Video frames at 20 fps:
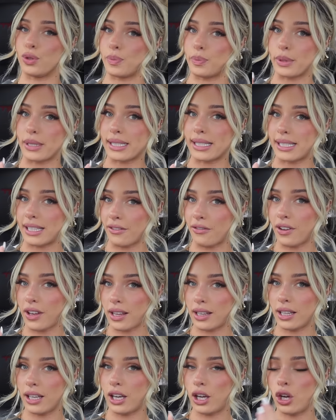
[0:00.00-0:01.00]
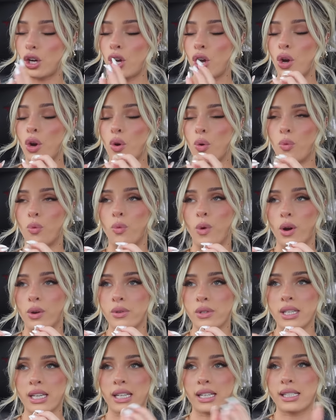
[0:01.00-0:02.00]
specifically
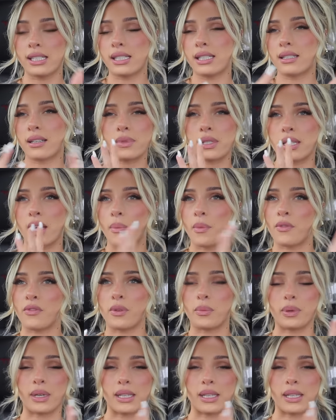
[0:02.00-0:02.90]
roses. Some of the